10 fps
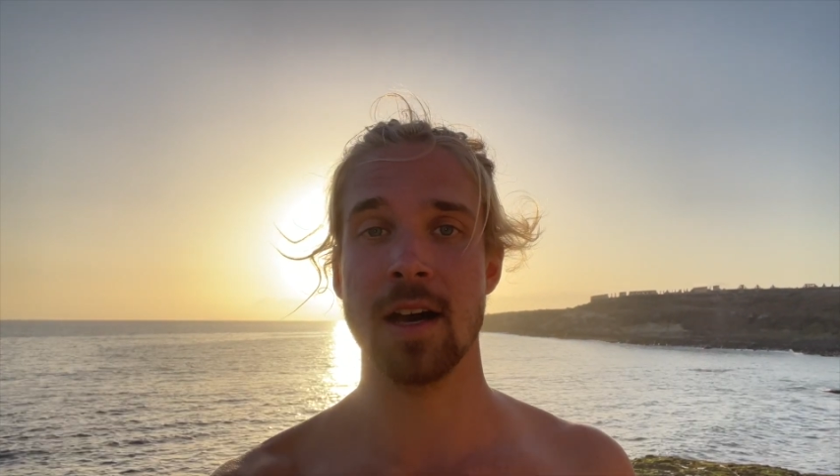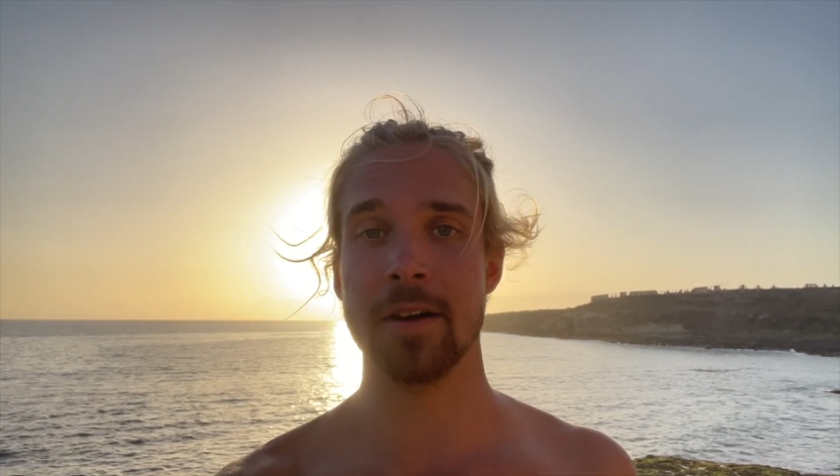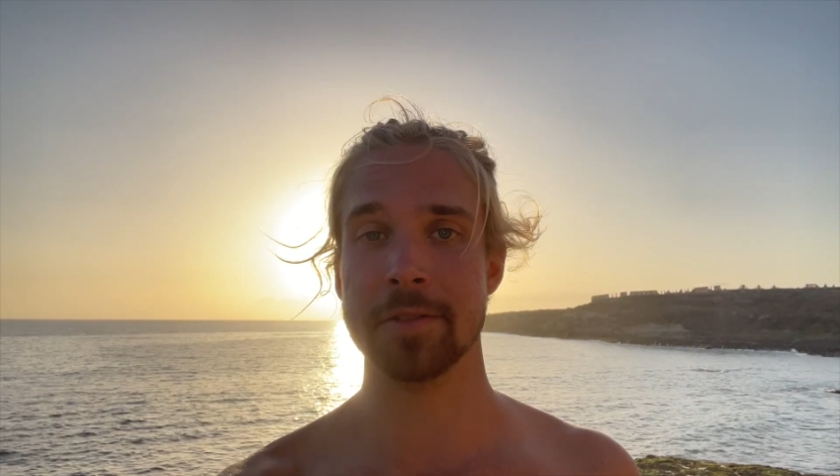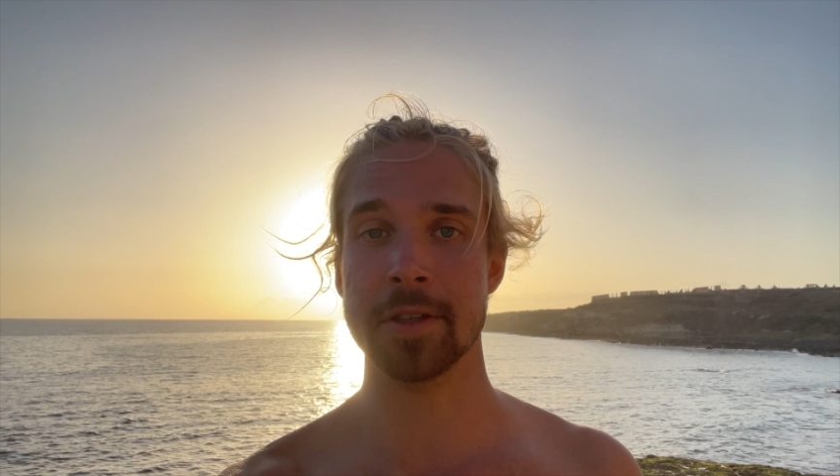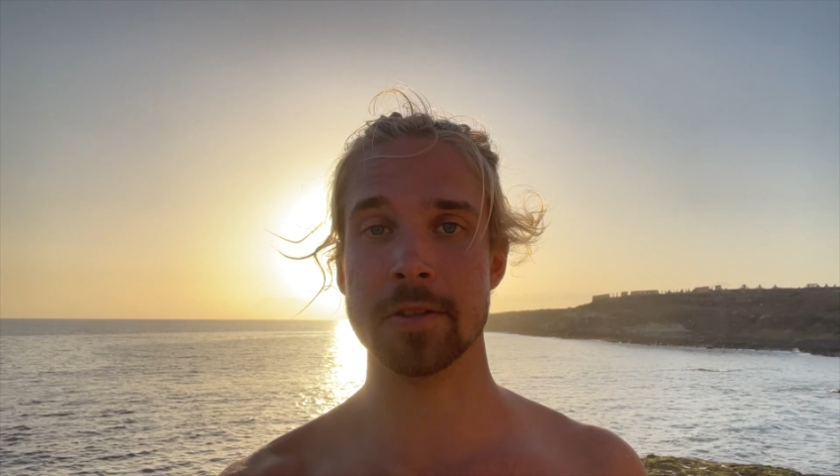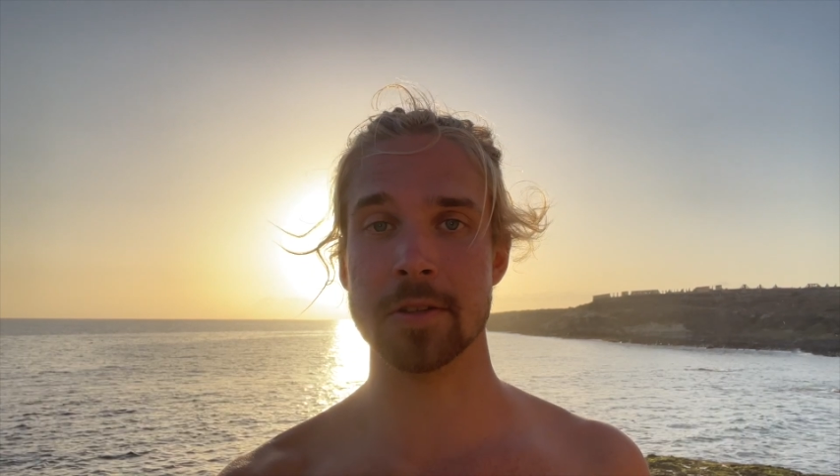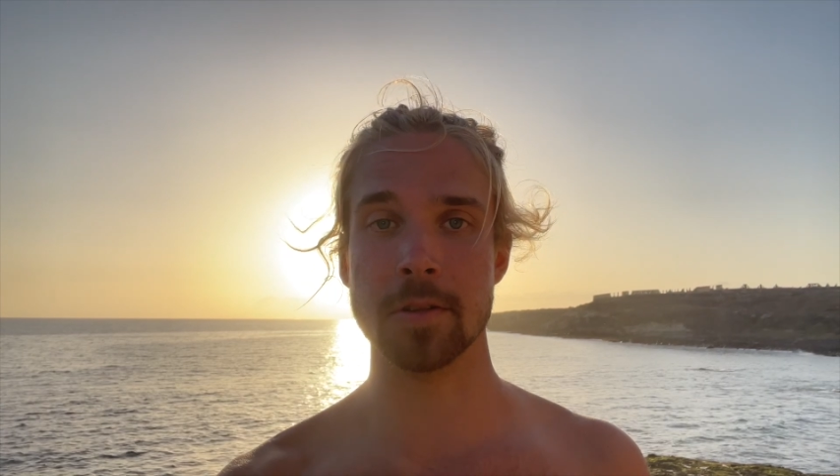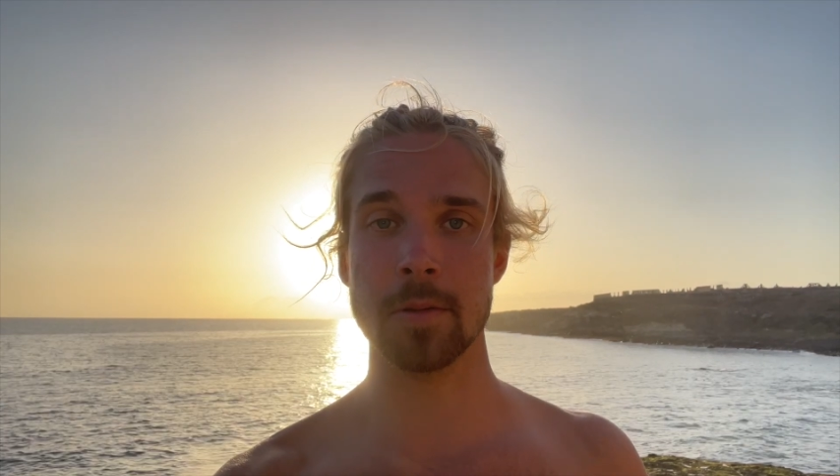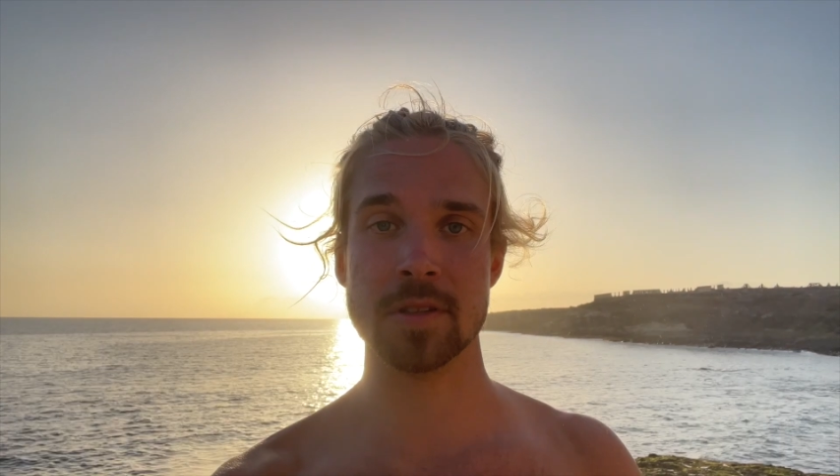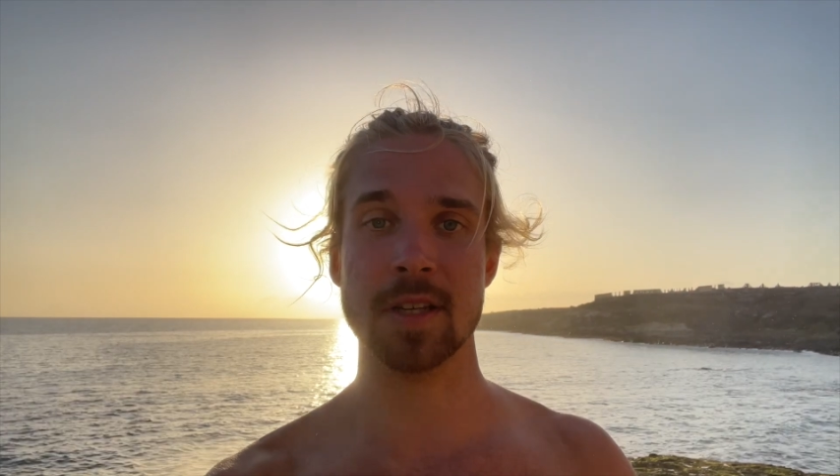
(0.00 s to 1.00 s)
after
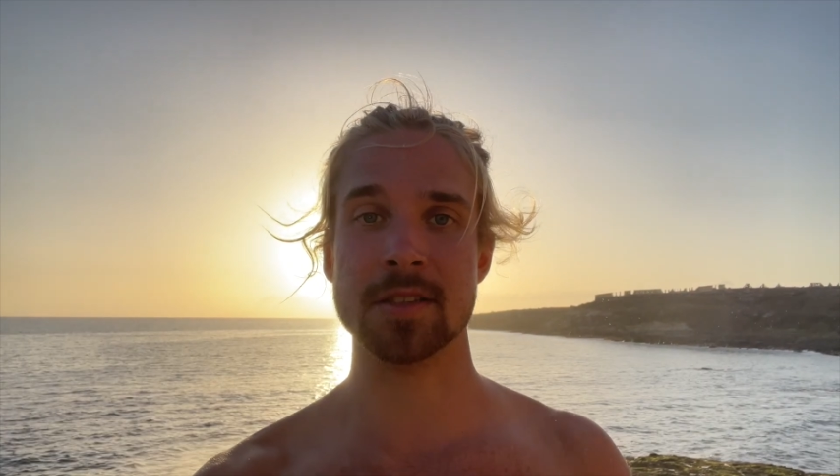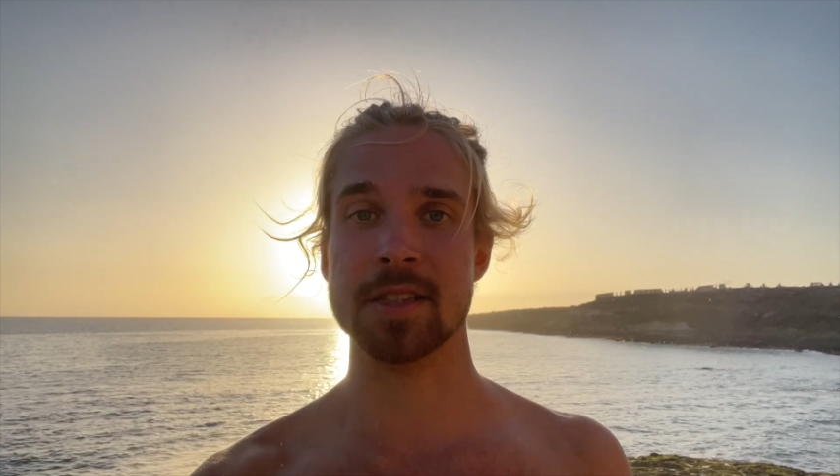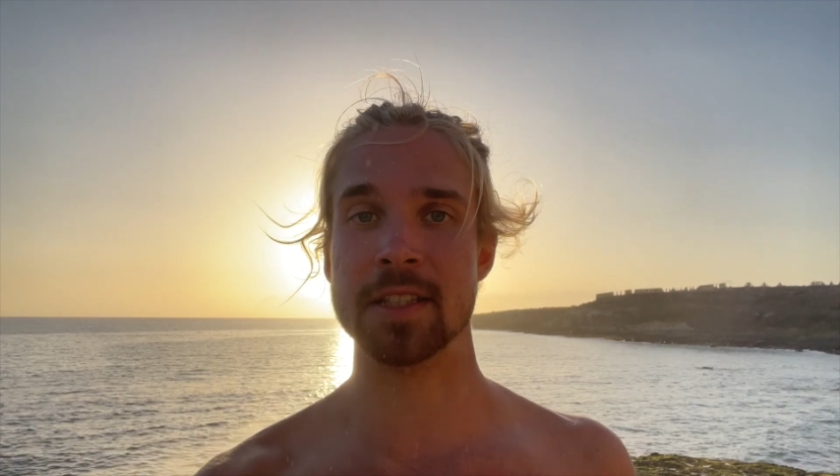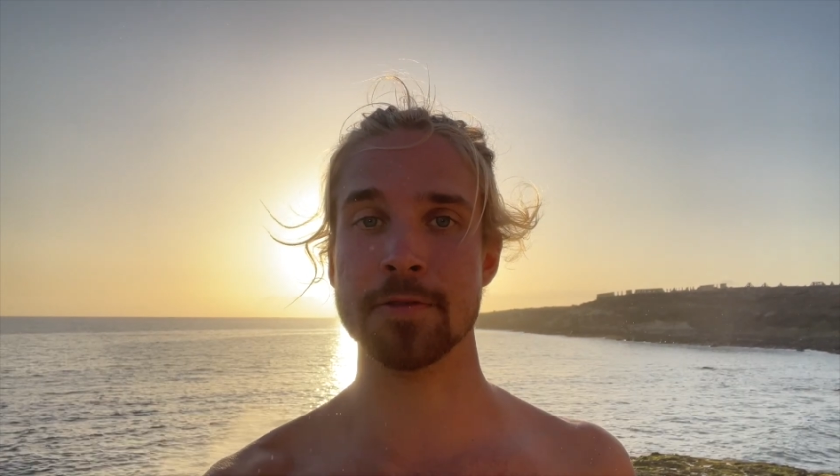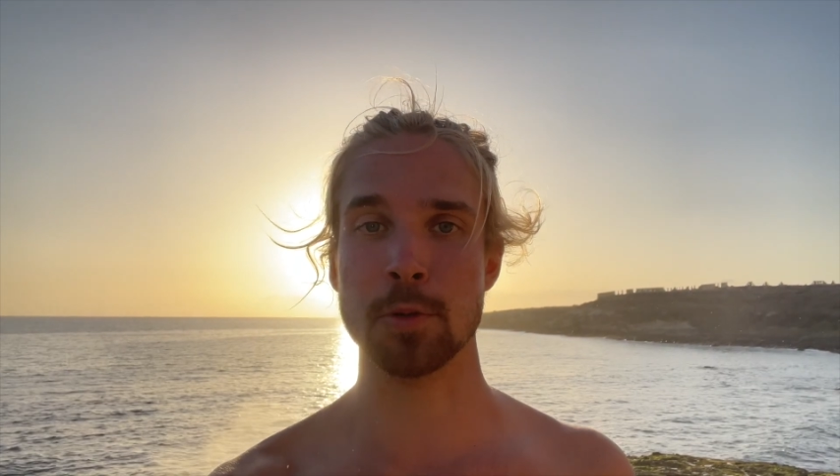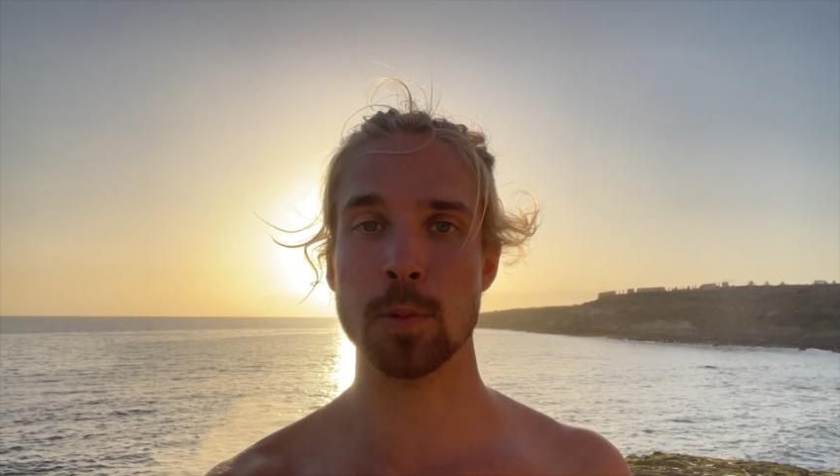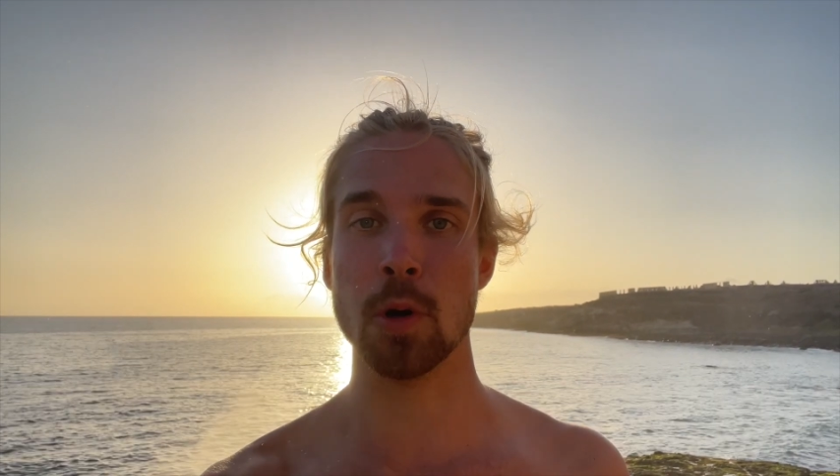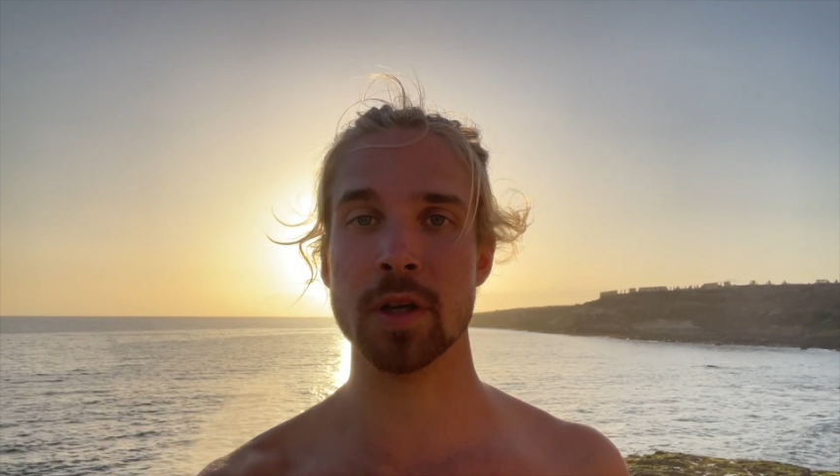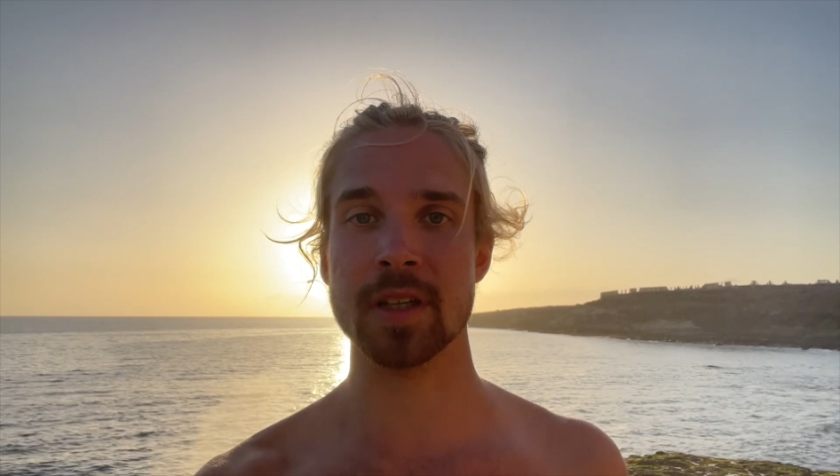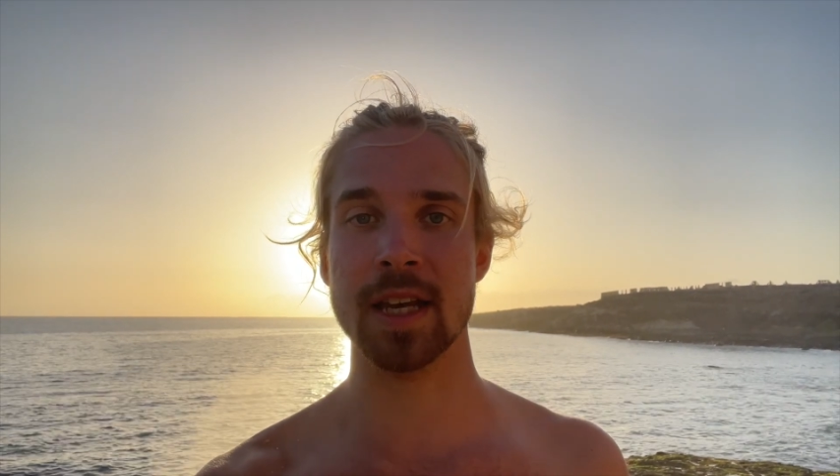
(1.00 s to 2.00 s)
successful
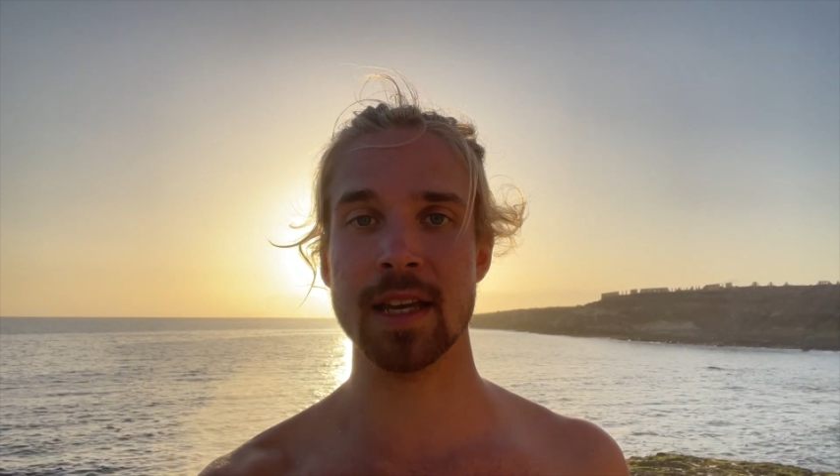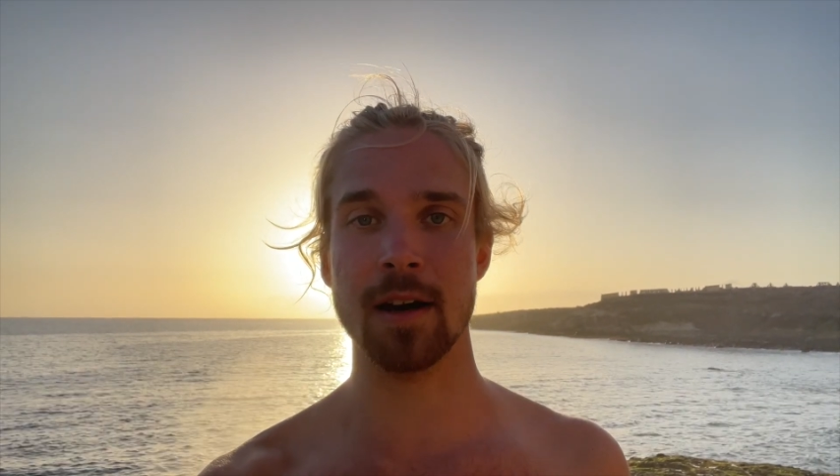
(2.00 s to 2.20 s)
work day,